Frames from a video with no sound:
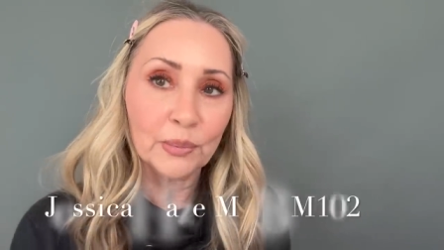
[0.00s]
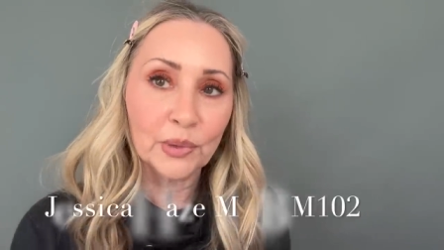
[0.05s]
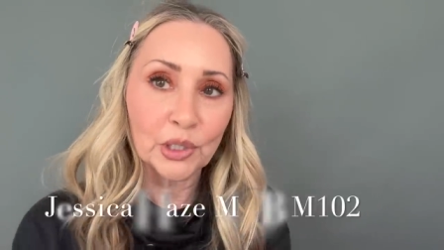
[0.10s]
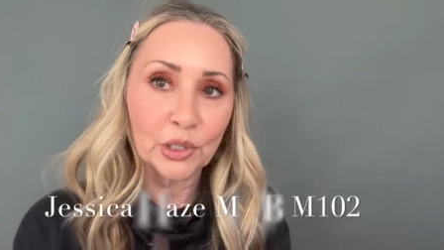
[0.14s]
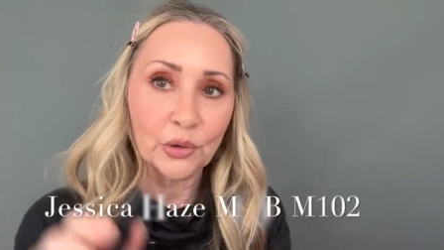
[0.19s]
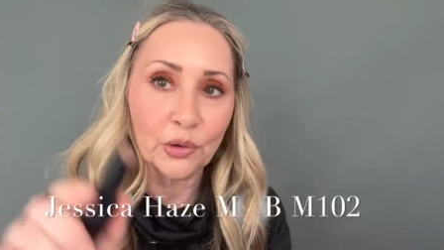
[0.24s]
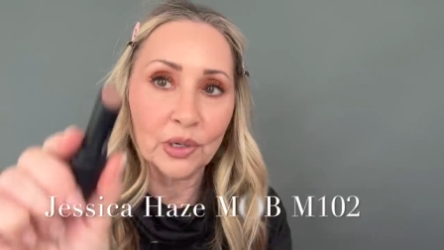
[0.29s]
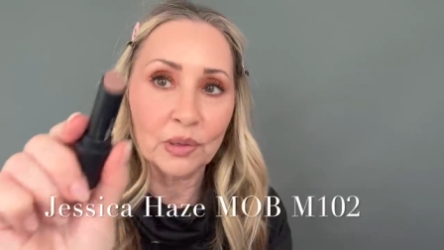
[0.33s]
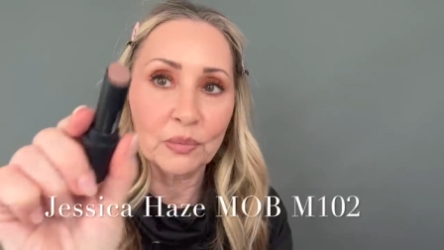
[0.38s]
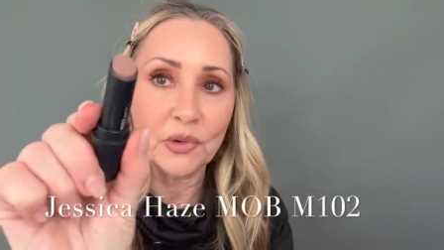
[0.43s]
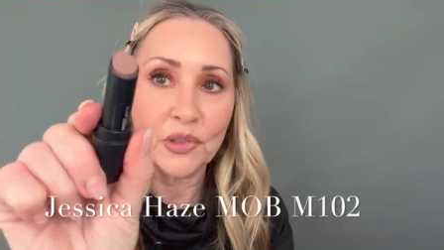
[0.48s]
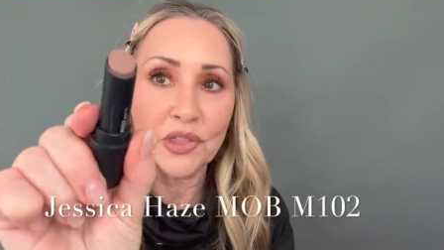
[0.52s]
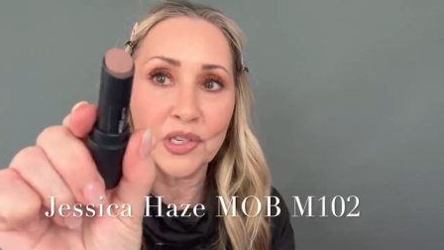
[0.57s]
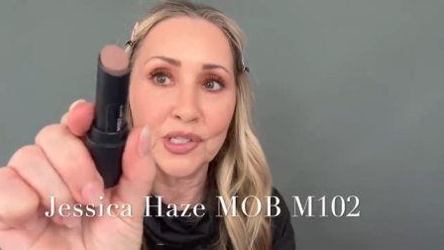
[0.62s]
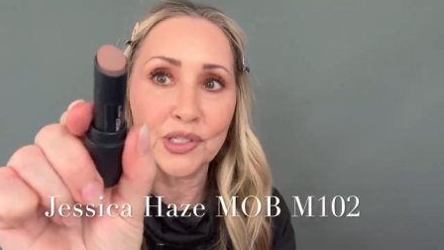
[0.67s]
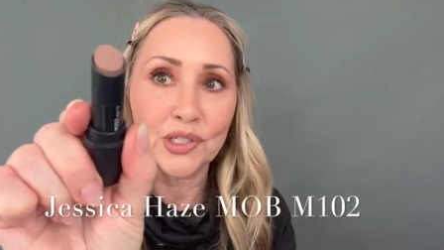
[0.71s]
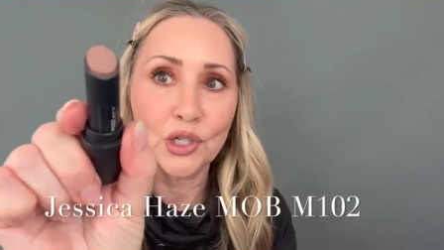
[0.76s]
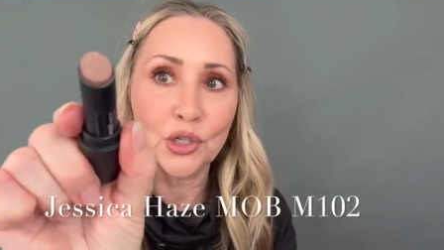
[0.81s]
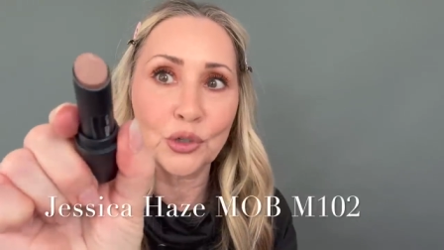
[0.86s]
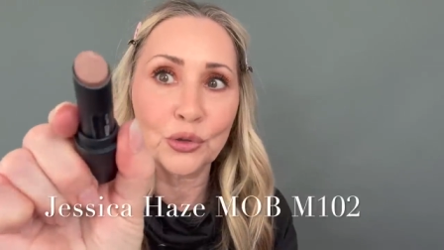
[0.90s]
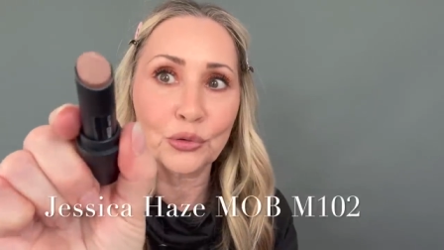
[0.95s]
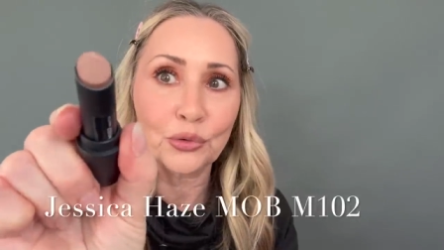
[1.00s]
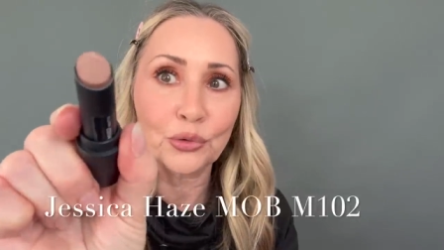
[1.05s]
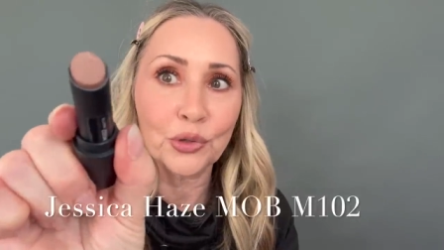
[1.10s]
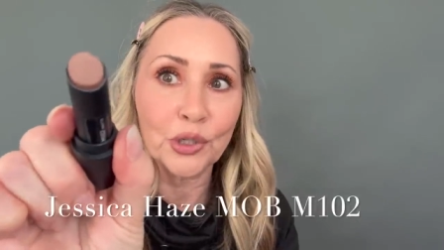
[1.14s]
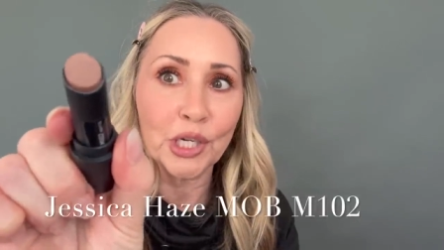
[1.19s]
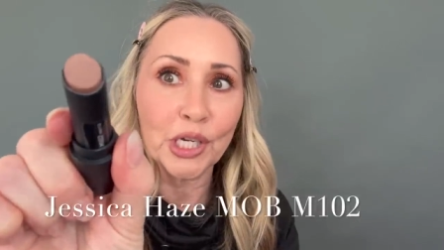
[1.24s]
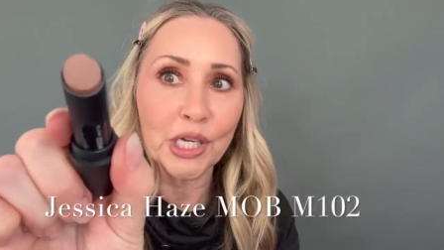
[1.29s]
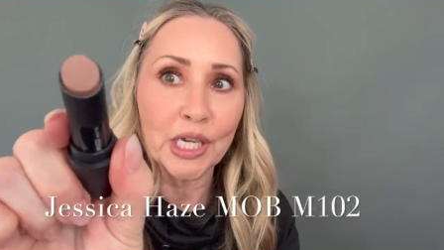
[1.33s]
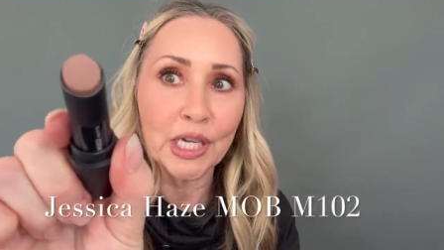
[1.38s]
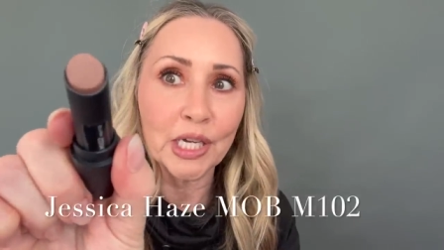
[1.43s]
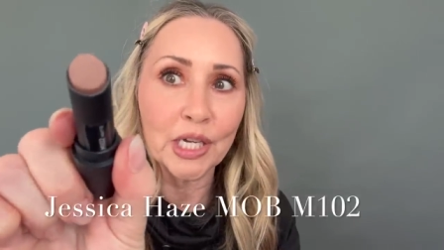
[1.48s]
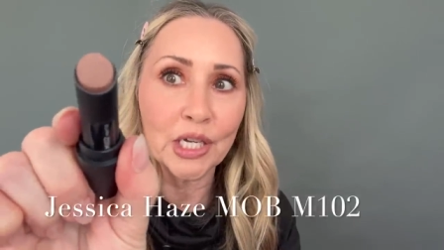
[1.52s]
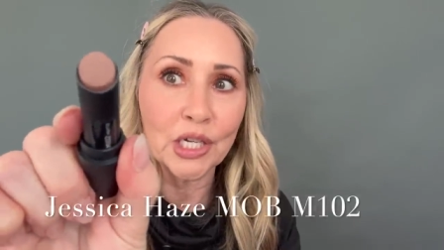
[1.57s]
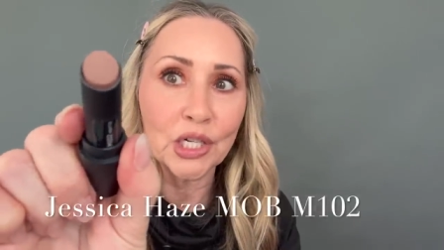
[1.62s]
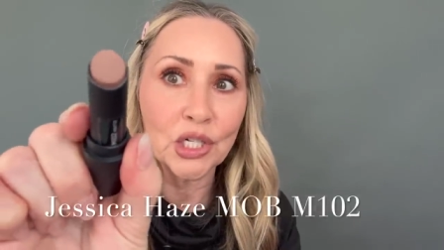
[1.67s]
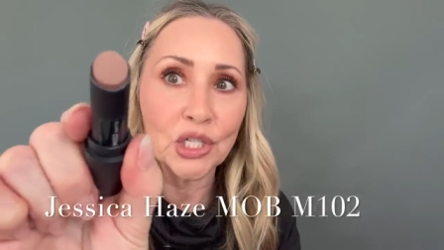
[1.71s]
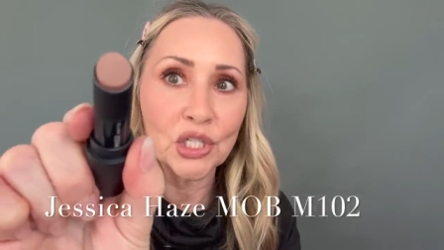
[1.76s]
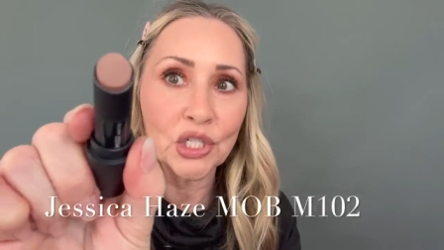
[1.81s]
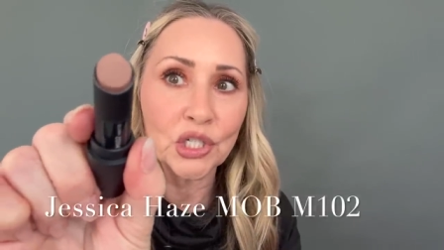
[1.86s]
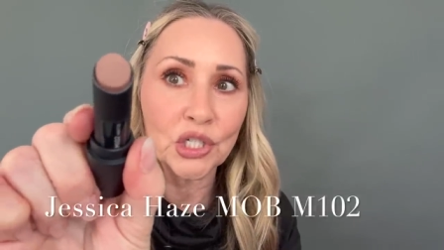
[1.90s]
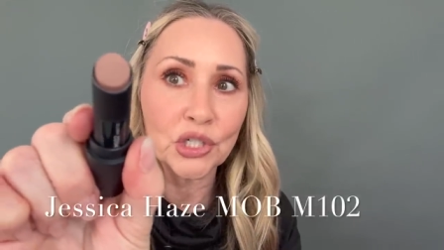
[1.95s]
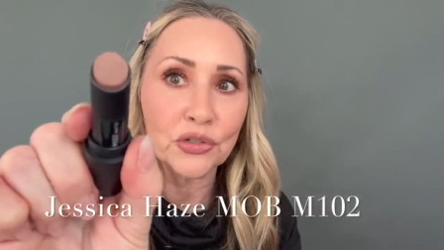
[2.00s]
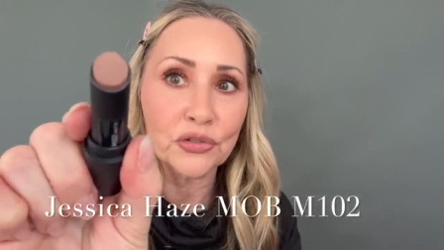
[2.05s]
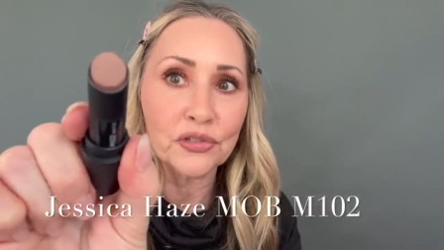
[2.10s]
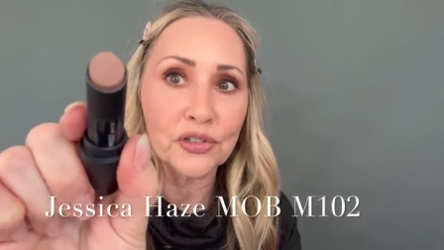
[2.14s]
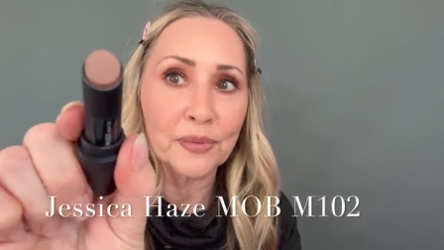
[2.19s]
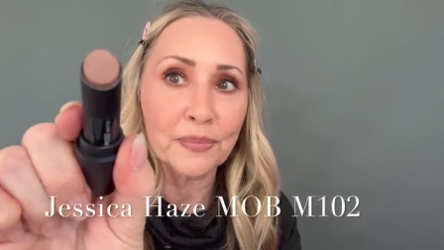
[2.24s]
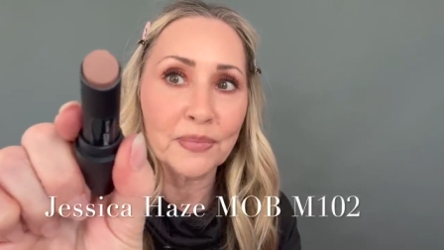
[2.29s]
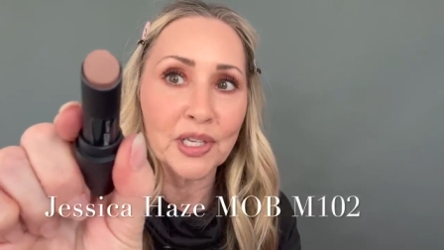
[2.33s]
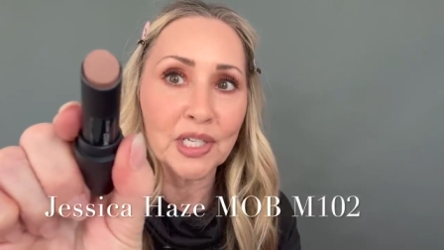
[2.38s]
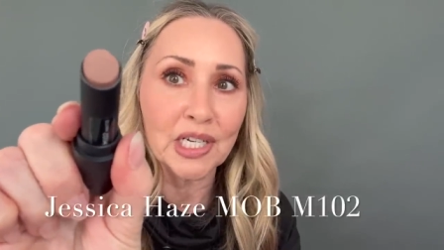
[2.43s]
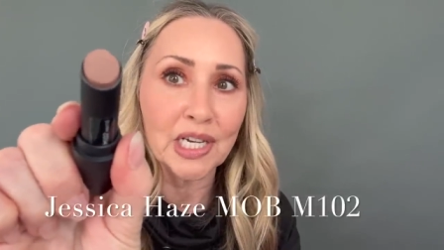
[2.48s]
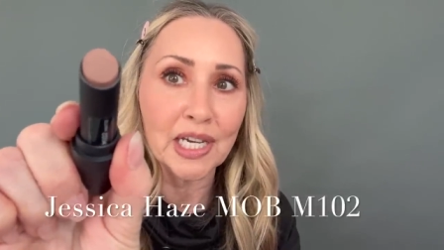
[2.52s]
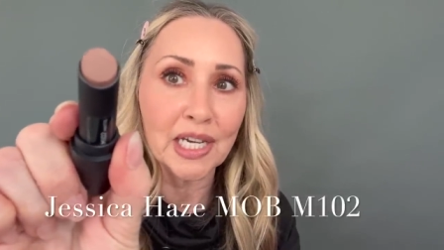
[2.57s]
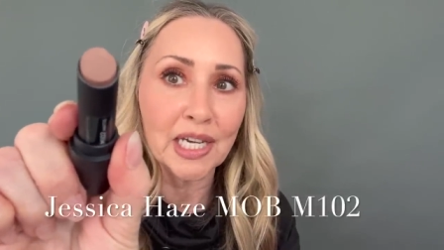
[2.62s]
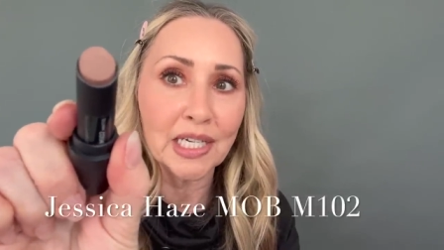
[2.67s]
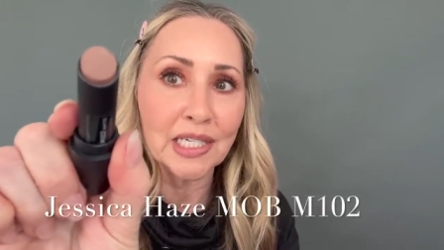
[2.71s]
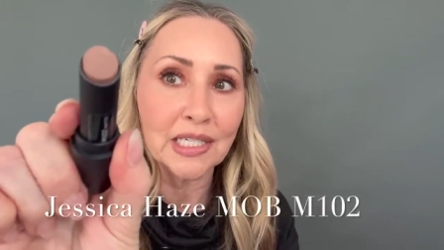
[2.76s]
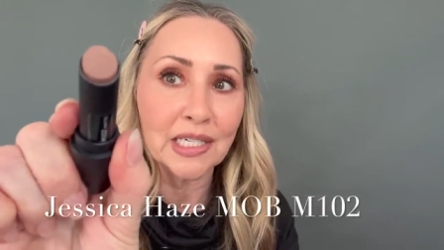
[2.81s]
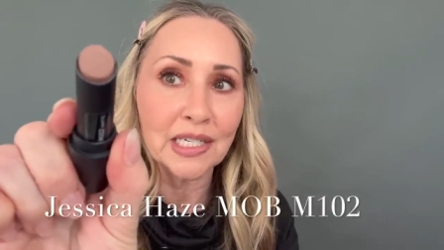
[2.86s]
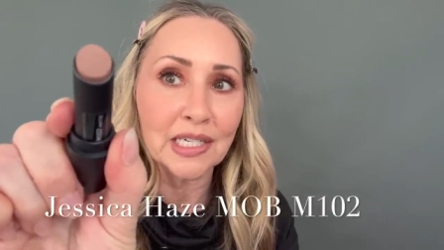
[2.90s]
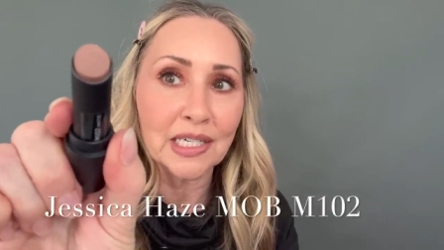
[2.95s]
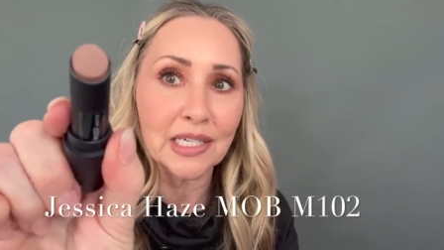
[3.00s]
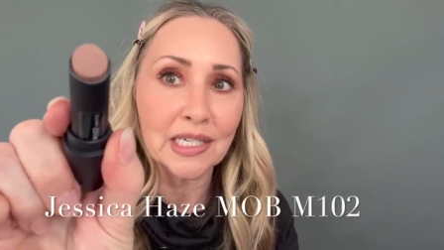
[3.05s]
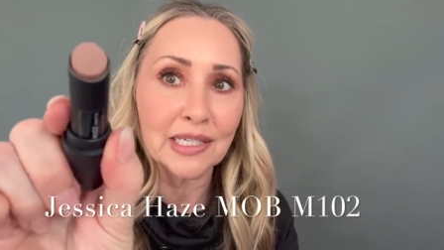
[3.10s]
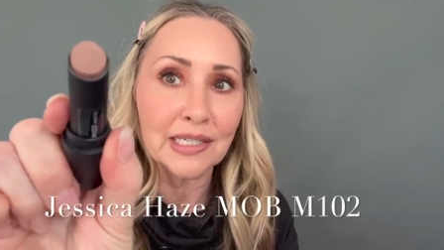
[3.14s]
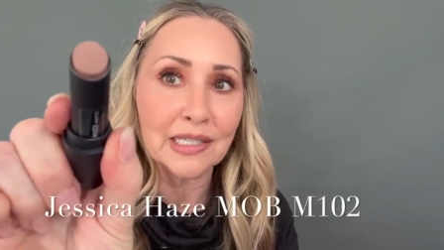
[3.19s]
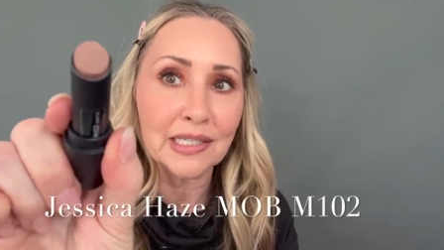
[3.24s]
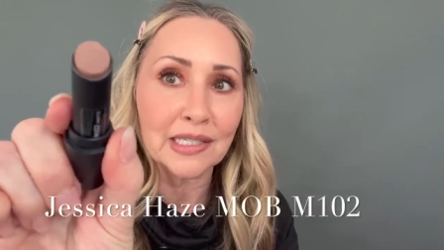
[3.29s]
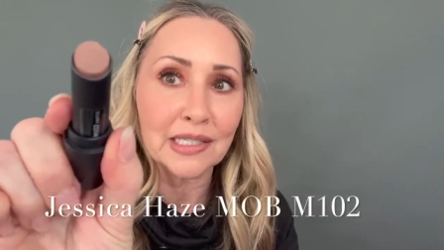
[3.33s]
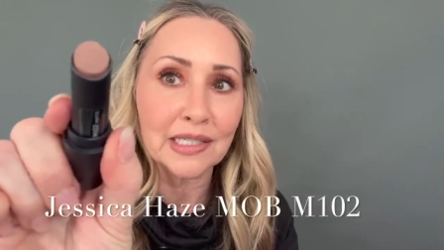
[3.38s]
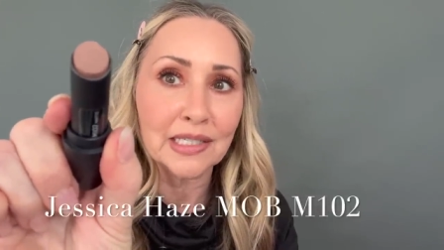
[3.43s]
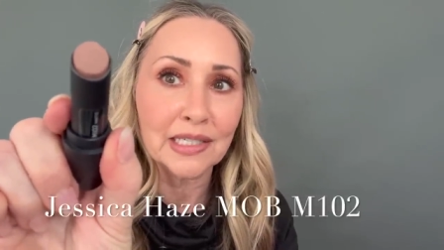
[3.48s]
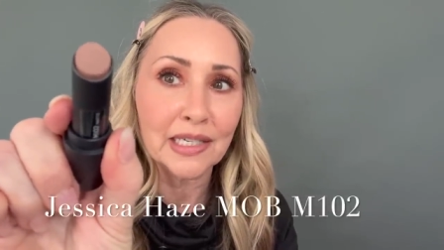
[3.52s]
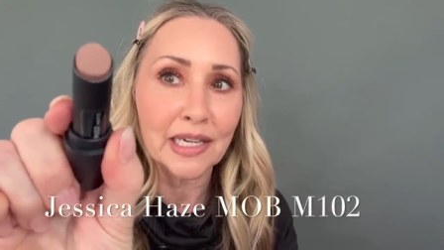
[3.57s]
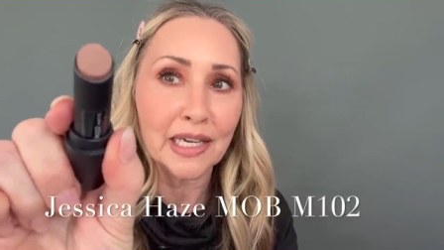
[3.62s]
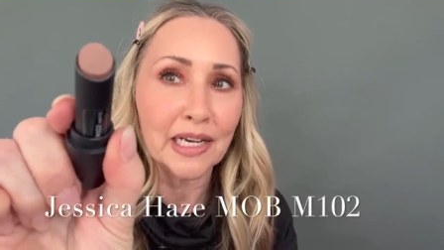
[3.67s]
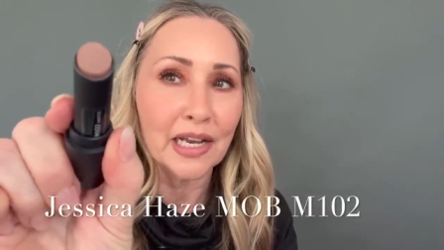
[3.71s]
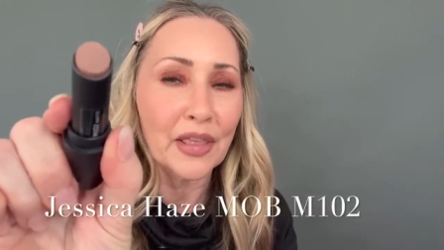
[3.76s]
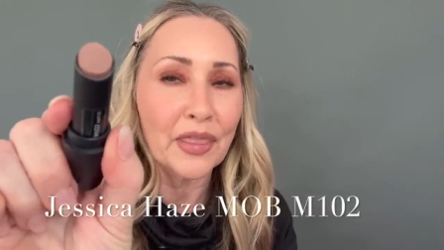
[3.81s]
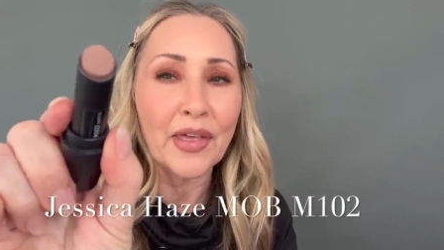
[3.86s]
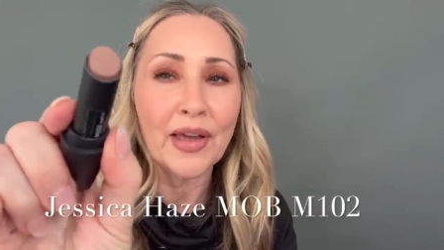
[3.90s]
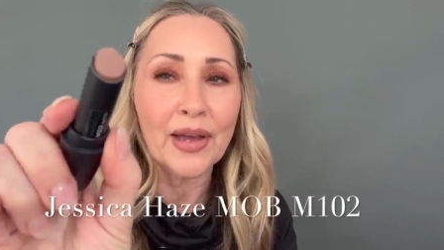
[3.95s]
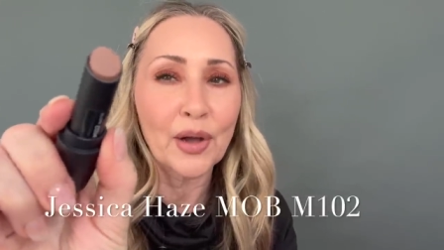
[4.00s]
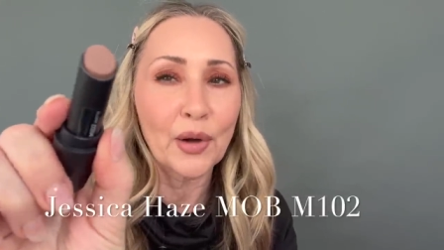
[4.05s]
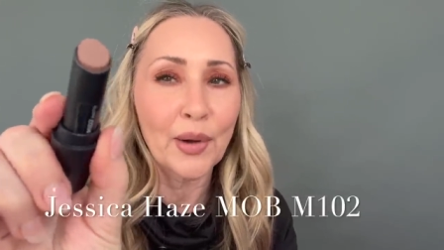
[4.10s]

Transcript: gonna go in with this Grige from the 90s and I thought,